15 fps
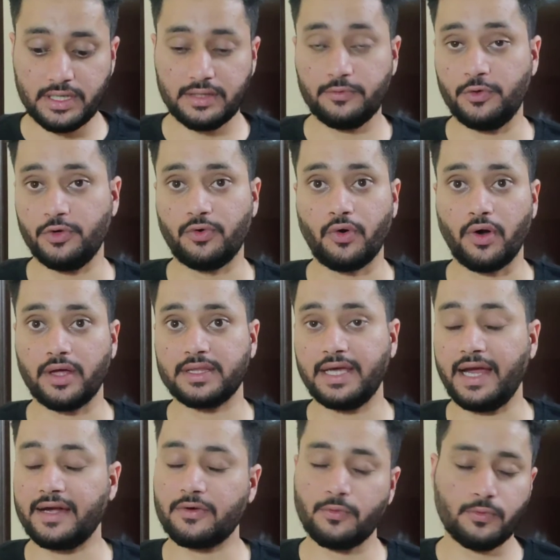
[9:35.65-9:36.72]
You draw
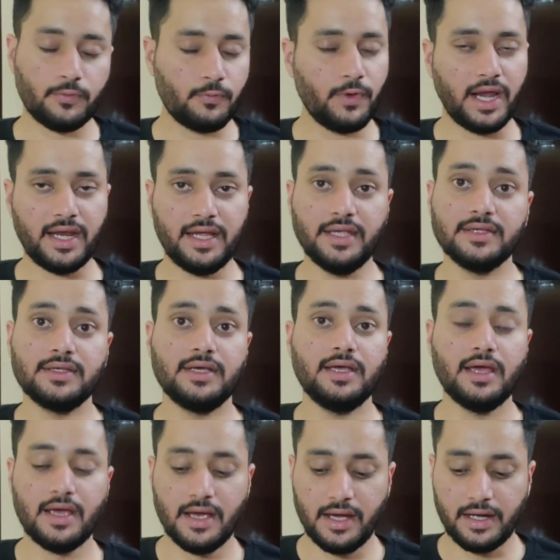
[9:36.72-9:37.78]
that, very easy
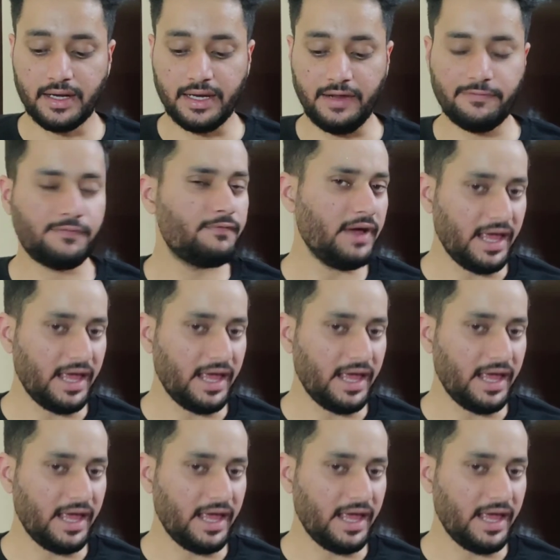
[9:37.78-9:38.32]
glyph,